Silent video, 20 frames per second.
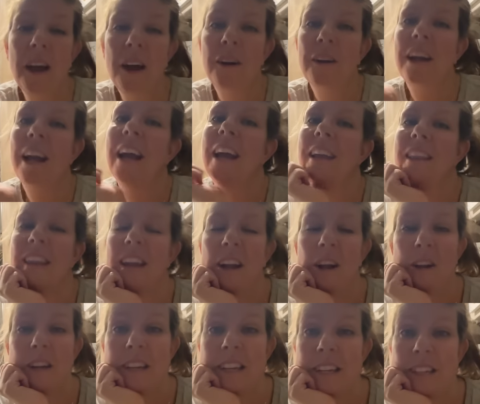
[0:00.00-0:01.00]
Okay, the
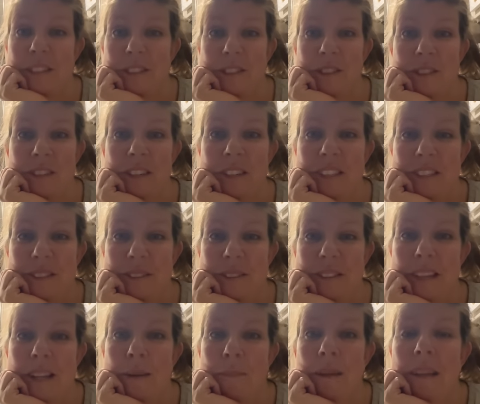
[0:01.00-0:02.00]
air conditioner's on, so it's
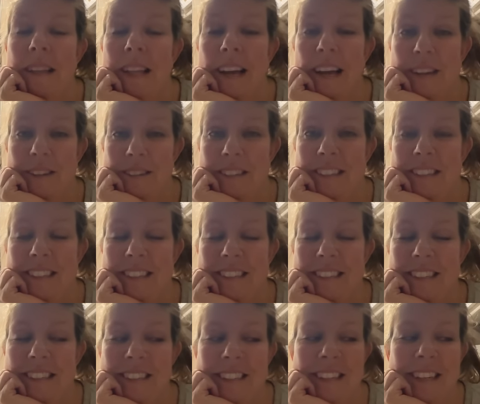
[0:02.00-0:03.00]
gonna be loud.
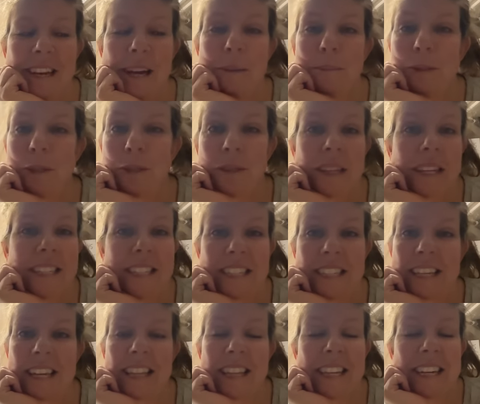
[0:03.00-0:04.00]
I'm too lazy to
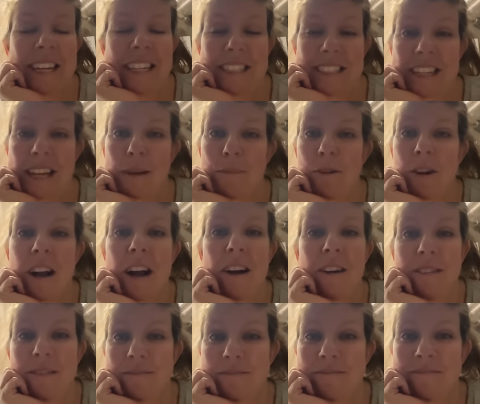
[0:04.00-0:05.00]
get the nice camera
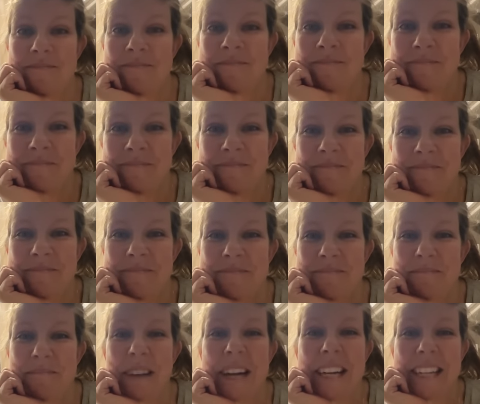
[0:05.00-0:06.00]
out.
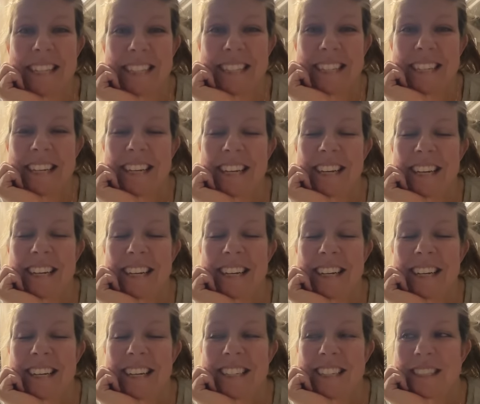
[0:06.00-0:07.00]
But
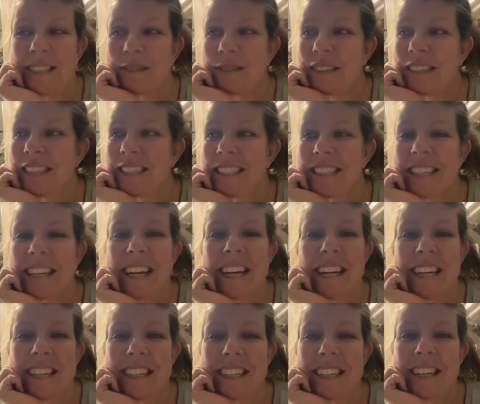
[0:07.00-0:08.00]
I just wanted to
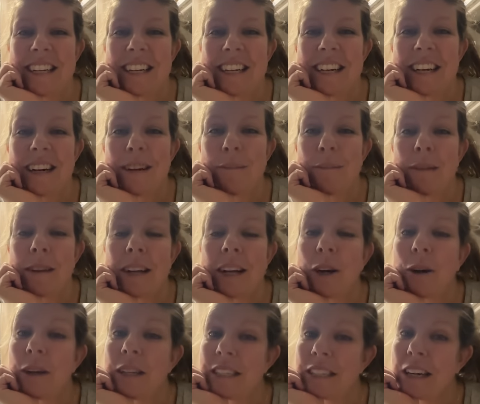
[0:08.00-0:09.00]
say, I'm
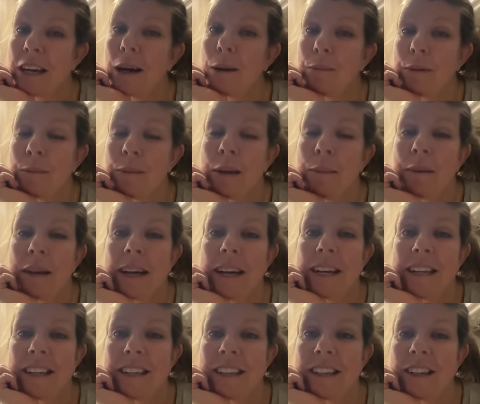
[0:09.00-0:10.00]
going to hop in my
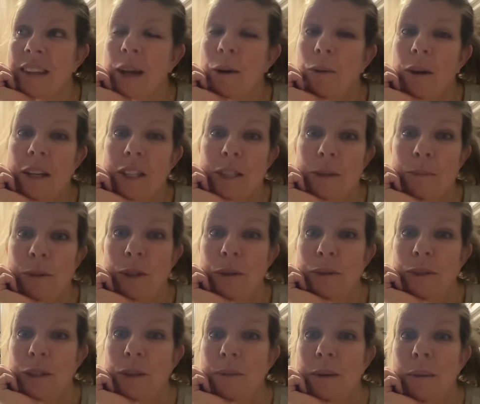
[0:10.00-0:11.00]
bed, watch some
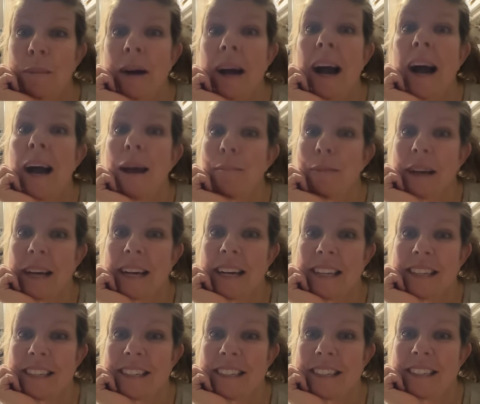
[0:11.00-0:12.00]
YouTube on my iPad,
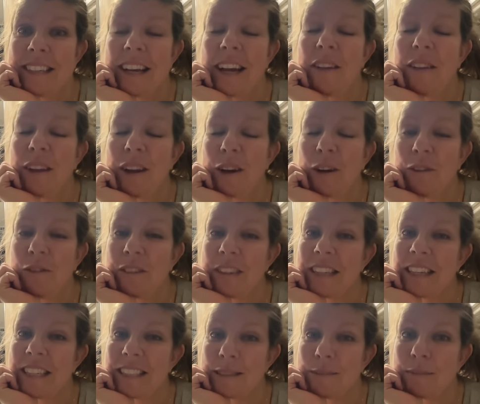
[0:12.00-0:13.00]
and then hopefully
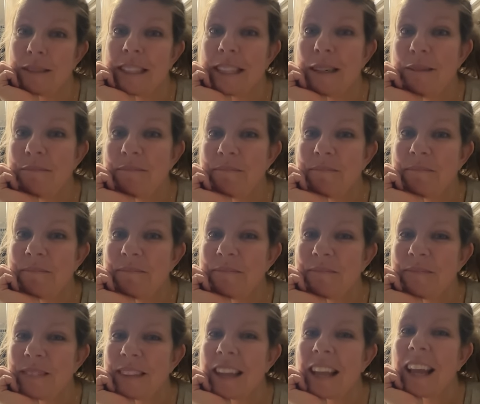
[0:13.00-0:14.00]
get some sleep.
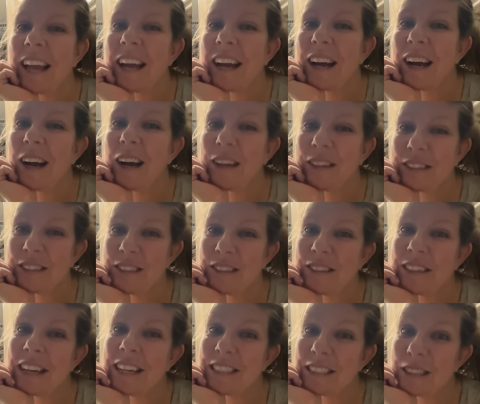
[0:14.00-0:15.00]
I'll see you
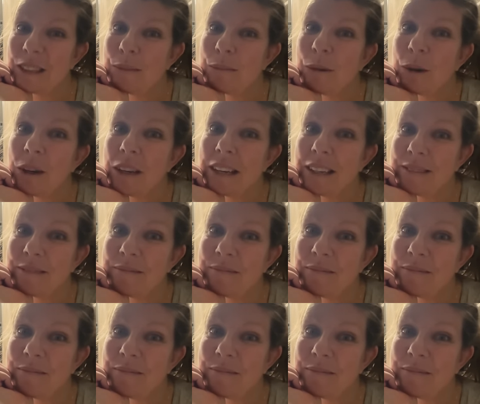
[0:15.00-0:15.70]
guys in the morning.